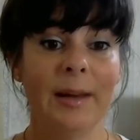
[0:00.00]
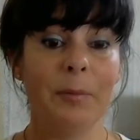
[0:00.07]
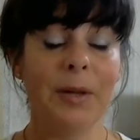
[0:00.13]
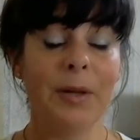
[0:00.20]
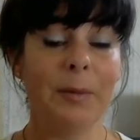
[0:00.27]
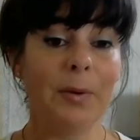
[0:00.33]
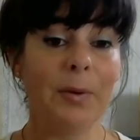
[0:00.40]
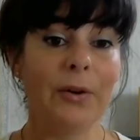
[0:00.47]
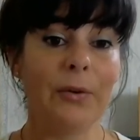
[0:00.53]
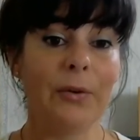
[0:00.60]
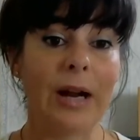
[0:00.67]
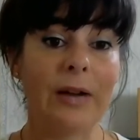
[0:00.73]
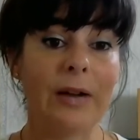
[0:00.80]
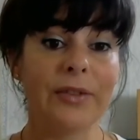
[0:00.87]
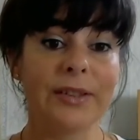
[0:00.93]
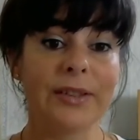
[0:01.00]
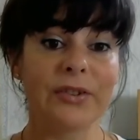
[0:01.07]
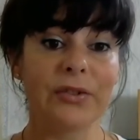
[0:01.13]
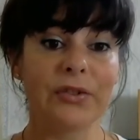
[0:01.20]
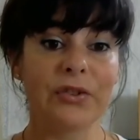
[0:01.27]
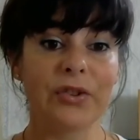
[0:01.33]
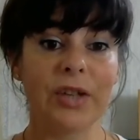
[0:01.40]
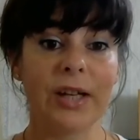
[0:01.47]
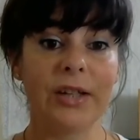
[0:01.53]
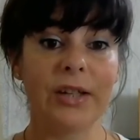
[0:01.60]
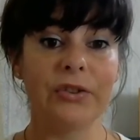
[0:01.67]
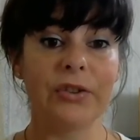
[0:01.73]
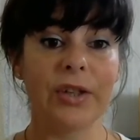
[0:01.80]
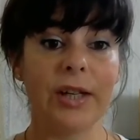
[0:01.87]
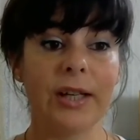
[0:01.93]
people around us are
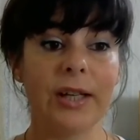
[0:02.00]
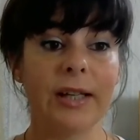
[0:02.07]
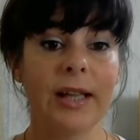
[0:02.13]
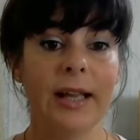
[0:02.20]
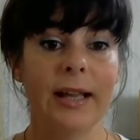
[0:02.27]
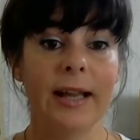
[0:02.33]
changing,